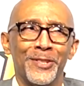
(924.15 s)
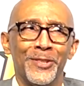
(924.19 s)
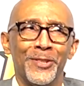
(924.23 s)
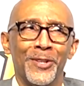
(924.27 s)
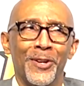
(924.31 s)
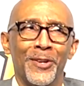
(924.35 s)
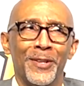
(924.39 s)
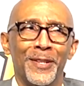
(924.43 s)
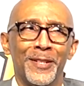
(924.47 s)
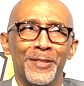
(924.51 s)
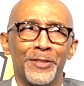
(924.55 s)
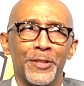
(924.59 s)
You
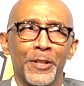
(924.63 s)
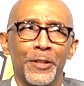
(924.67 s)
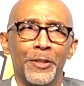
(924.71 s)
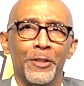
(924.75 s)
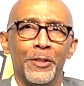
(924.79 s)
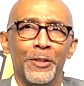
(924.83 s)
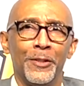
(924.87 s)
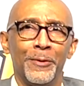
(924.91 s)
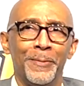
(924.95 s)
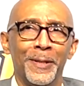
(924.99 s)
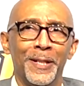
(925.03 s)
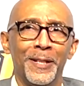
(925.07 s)
know, there's a
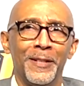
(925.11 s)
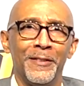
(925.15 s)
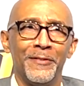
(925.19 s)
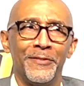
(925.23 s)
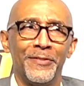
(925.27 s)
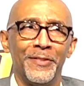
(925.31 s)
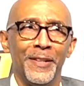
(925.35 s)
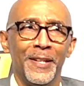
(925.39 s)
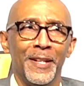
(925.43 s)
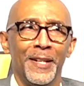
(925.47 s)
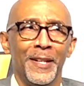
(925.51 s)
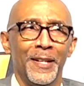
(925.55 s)
little bit
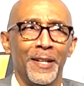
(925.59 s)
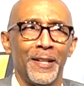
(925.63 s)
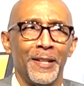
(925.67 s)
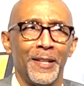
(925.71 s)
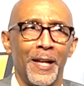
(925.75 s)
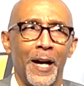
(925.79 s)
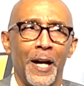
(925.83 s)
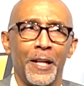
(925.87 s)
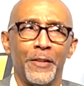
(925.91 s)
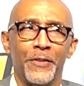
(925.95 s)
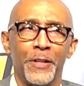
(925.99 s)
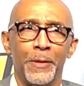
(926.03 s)
of a
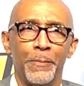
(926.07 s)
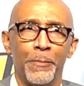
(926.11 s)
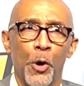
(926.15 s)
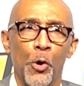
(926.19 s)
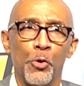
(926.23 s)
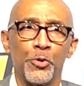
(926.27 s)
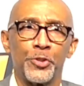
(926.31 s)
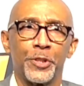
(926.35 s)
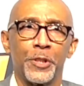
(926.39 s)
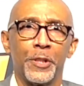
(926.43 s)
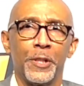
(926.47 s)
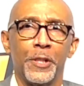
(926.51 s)
lot of
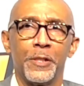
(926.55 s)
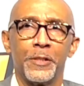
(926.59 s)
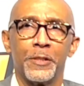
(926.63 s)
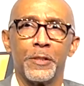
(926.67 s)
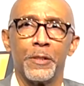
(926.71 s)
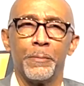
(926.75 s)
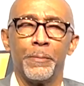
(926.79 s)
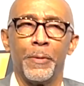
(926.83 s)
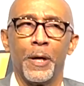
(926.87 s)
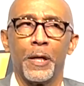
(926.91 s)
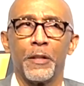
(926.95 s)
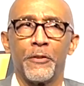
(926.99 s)
emotions
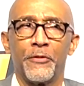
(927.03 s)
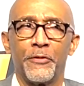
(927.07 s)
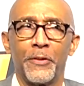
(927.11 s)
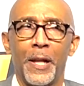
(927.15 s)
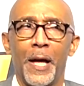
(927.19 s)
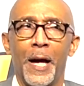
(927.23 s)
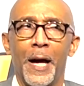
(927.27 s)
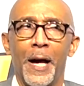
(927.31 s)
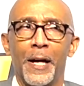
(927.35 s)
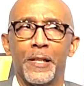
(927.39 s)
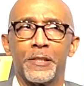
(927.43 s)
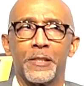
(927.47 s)
and
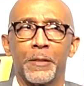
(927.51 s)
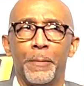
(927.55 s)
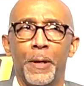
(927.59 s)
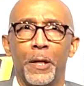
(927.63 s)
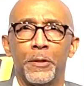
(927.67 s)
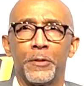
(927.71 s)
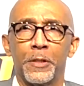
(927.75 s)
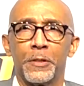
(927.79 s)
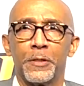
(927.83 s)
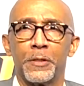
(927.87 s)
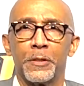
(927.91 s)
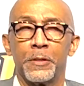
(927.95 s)
butterflies
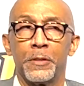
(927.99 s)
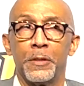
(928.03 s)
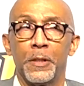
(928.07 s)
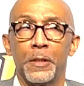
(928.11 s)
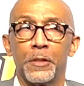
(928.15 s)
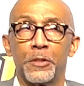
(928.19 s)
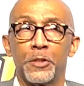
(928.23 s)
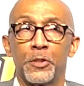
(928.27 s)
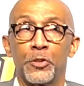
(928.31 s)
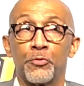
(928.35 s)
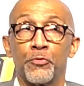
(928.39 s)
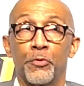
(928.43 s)
about this
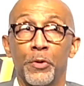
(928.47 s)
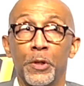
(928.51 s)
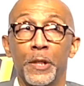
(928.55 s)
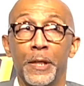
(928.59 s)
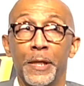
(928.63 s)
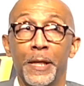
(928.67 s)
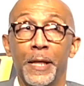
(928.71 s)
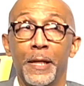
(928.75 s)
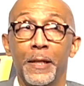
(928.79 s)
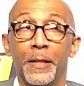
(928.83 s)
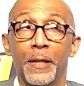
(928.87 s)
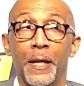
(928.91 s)
is
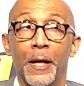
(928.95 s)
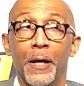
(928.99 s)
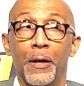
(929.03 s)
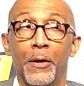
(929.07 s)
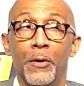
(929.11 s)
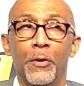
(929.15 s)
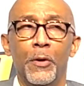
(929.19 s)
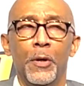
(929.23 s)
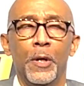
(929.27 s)
really it now.